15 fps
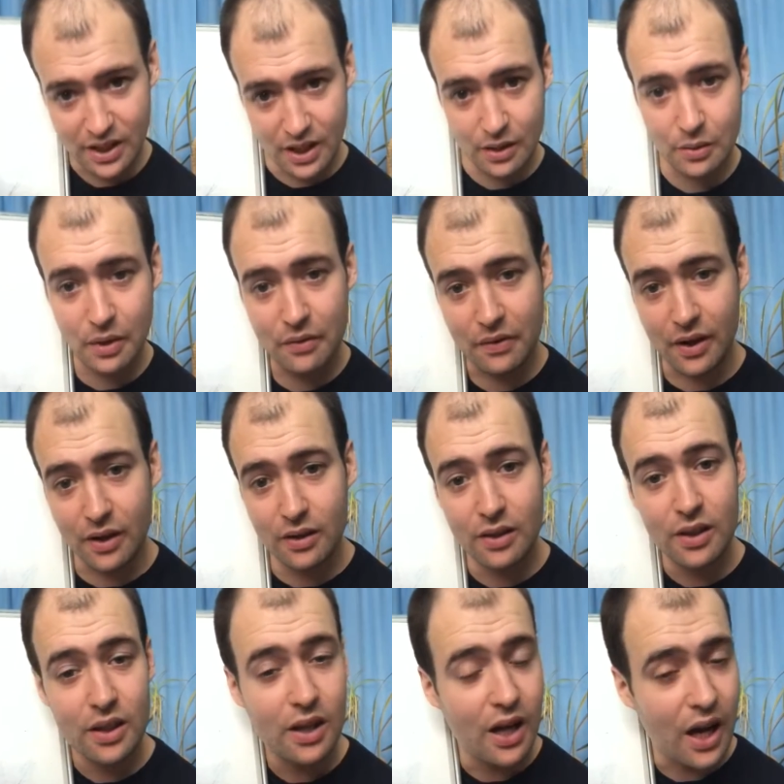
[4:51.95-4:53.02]
However,
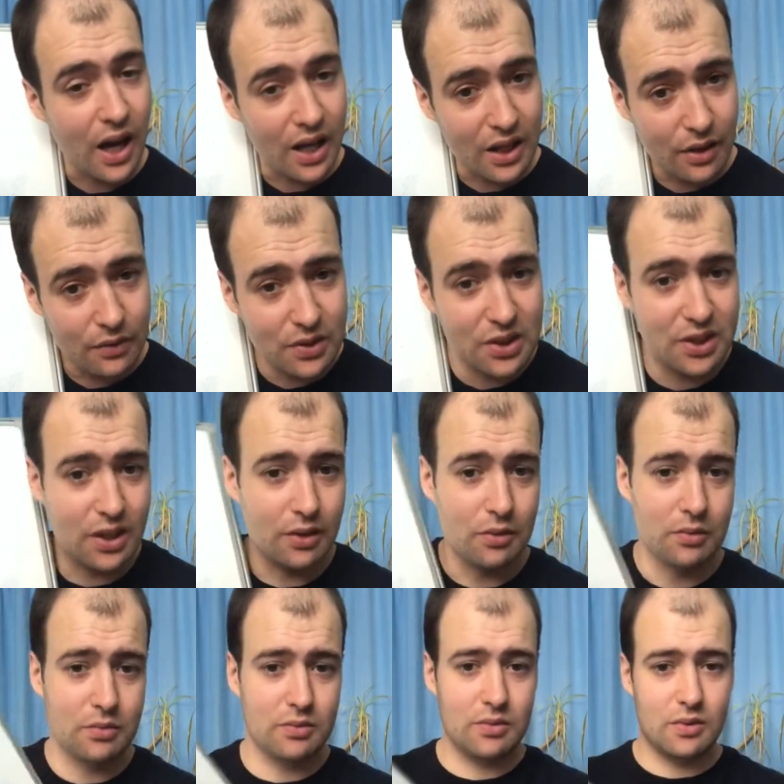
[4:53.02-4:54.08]
another still